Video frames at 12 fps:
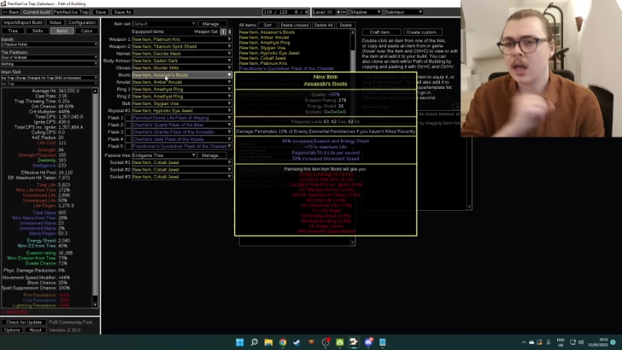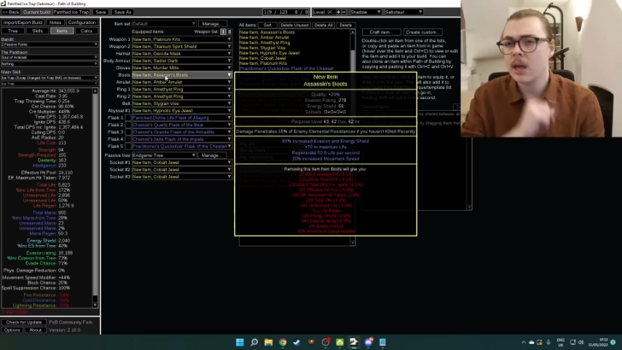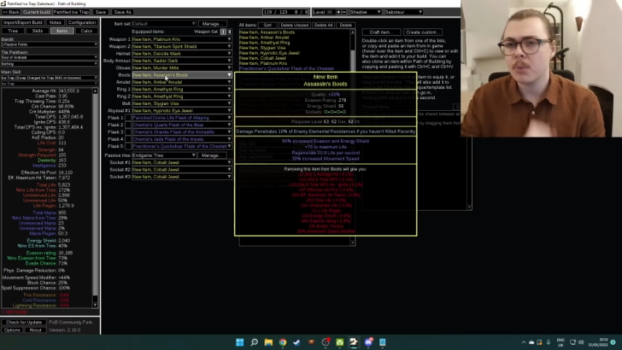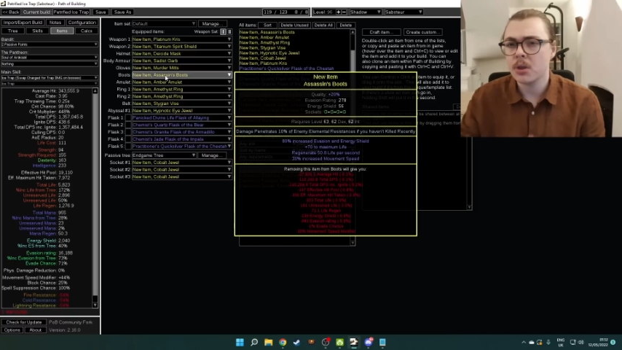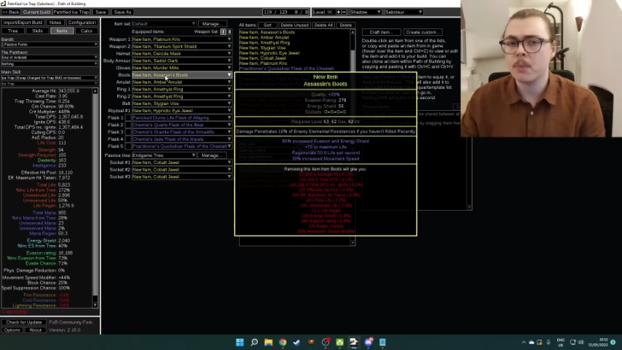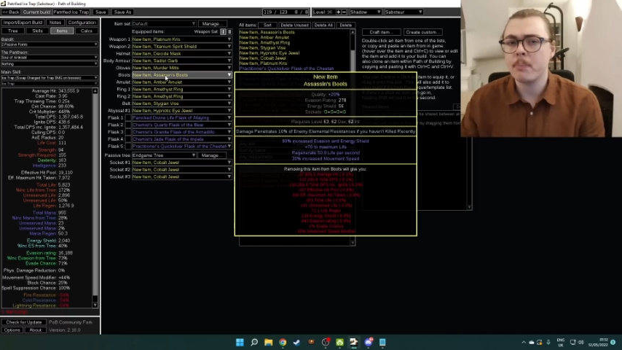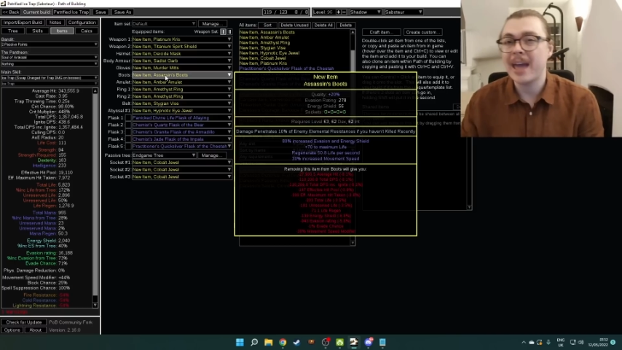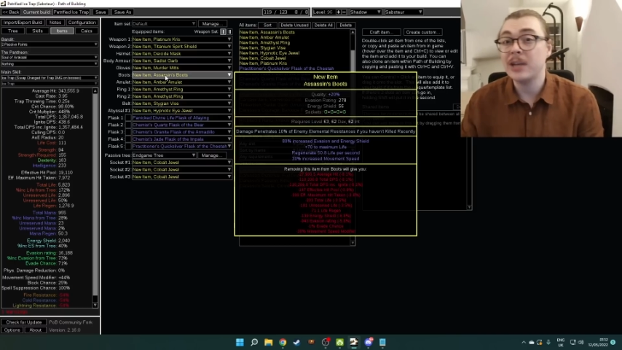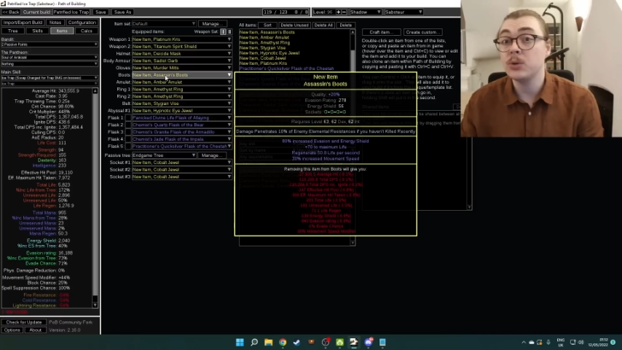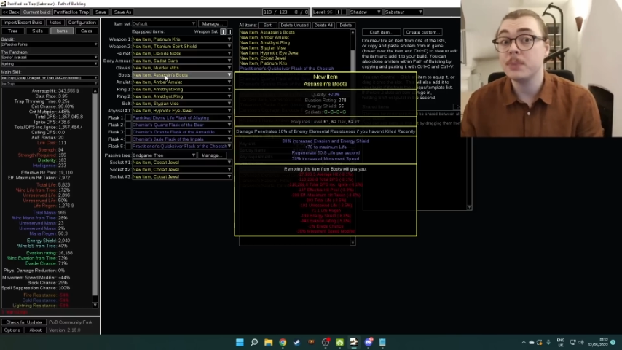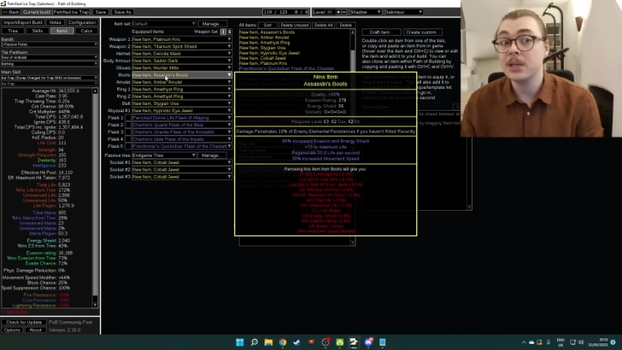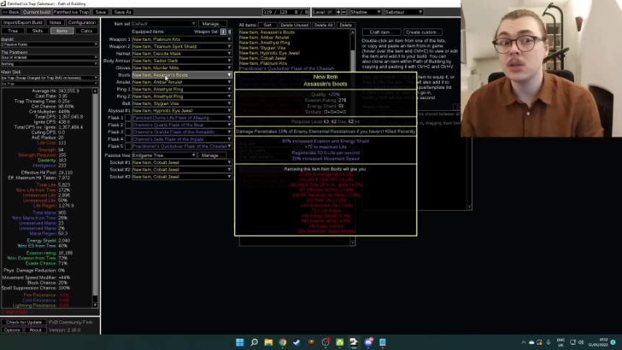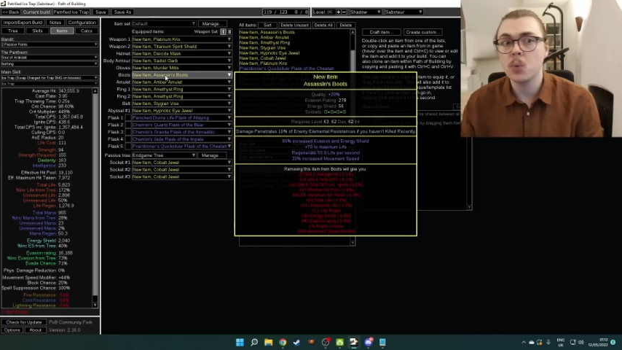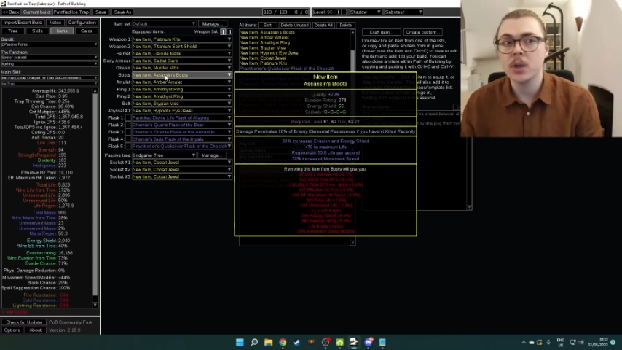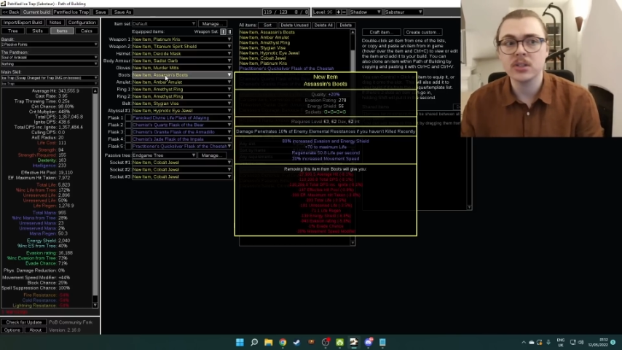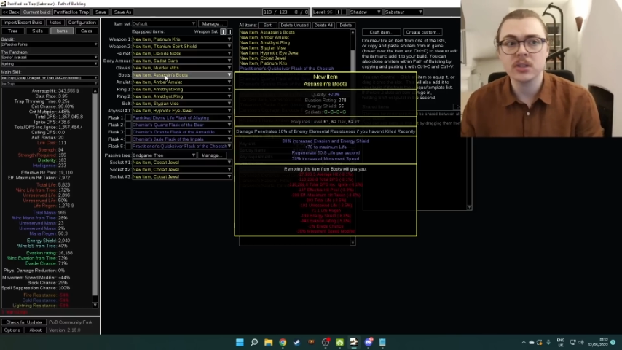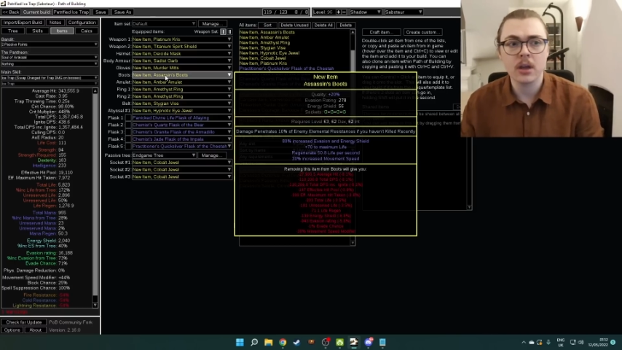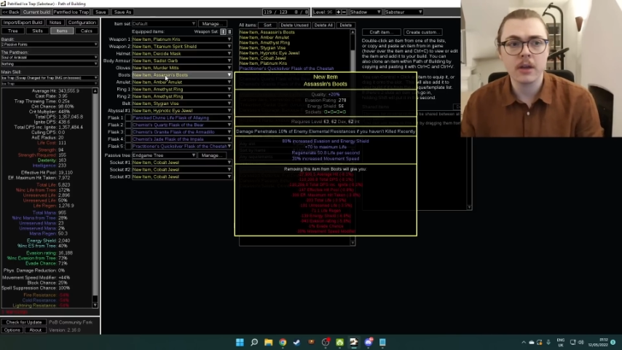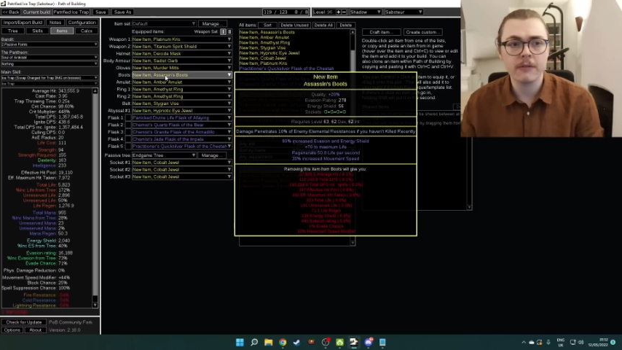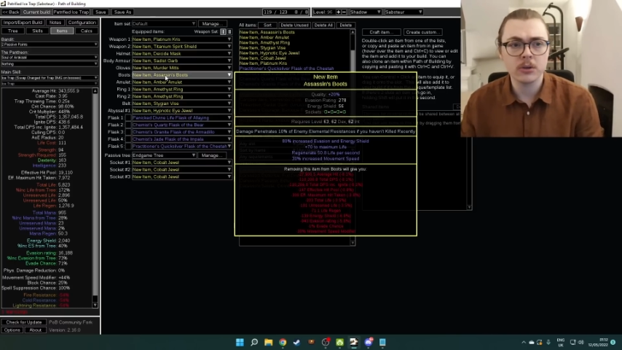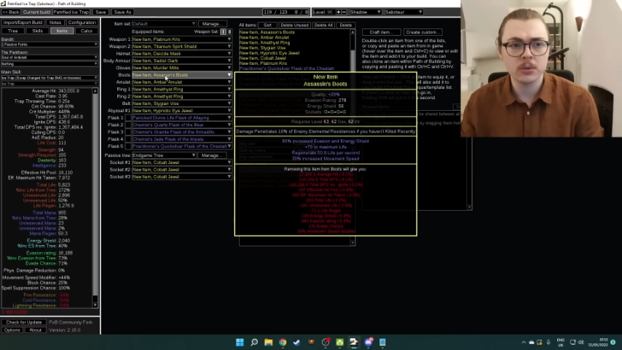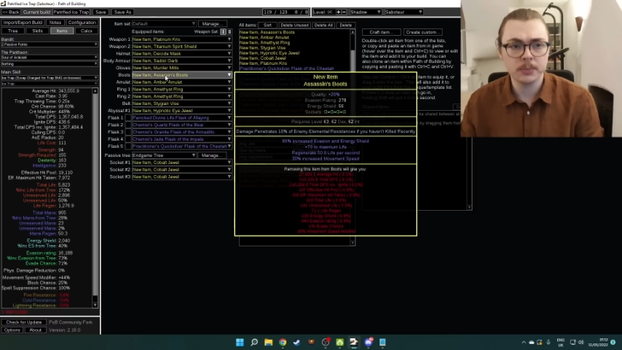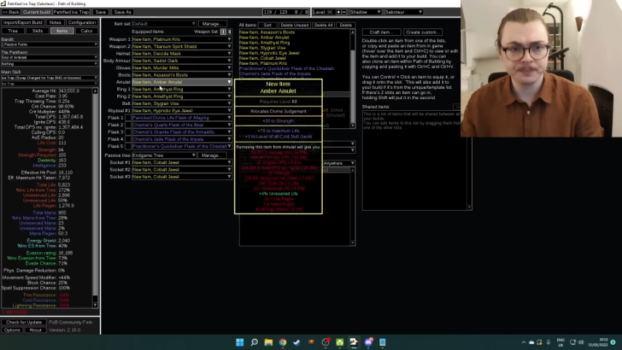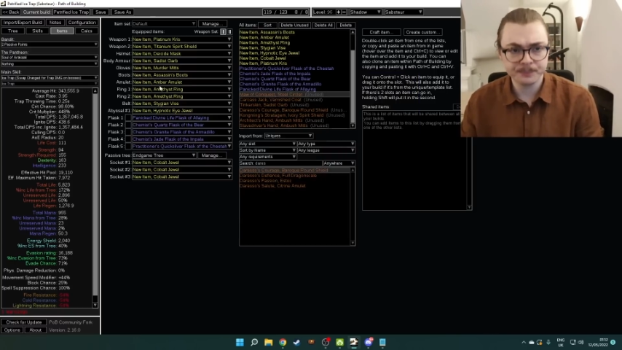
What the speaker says: But the Pen would be the one to go for.